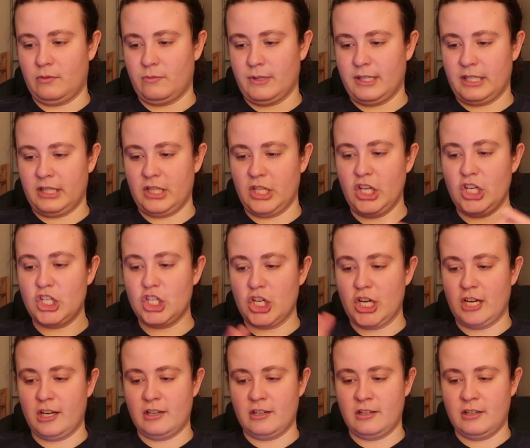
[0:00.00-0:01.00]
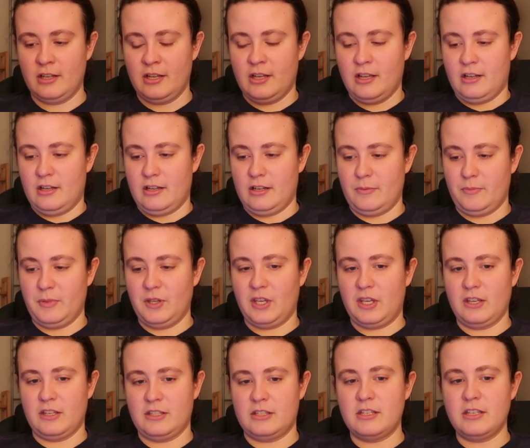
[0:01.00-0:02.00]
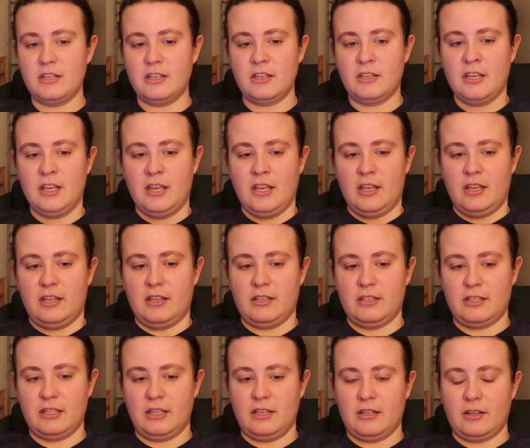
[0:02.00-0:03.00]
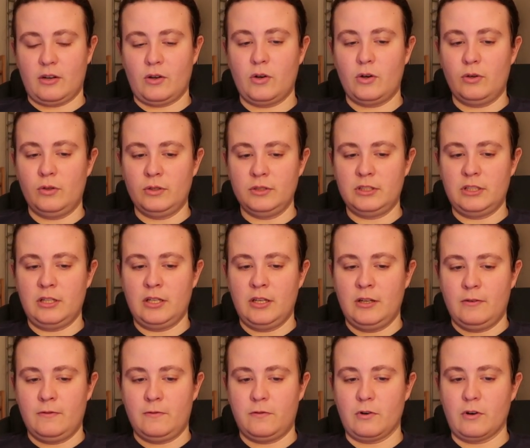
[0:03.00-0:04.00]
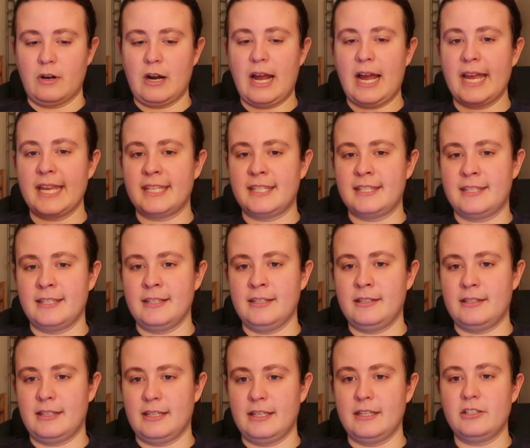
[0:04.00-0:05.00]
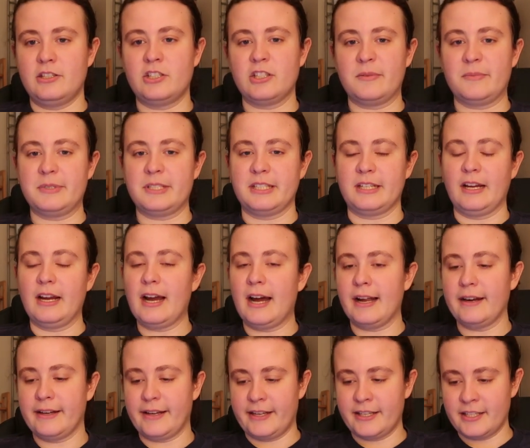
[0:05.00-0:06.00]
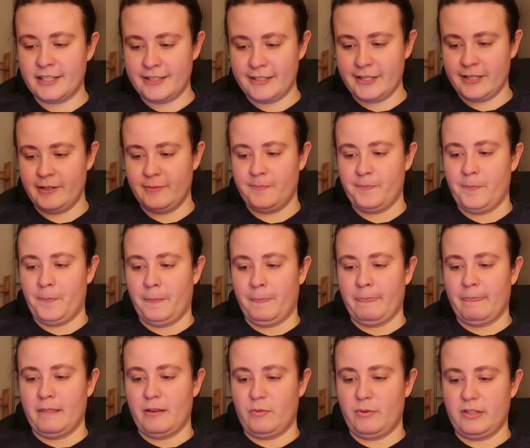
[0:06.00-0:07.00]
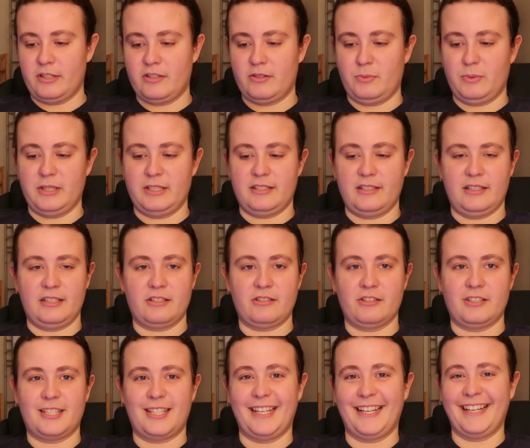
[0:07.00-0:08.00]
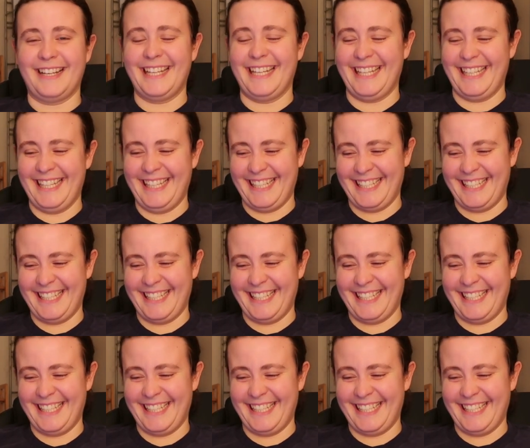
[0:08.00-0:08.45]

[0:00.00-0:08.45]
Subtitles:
know, religion, because she is in a cult for Isis, the Egyptian goddess, which was interesting.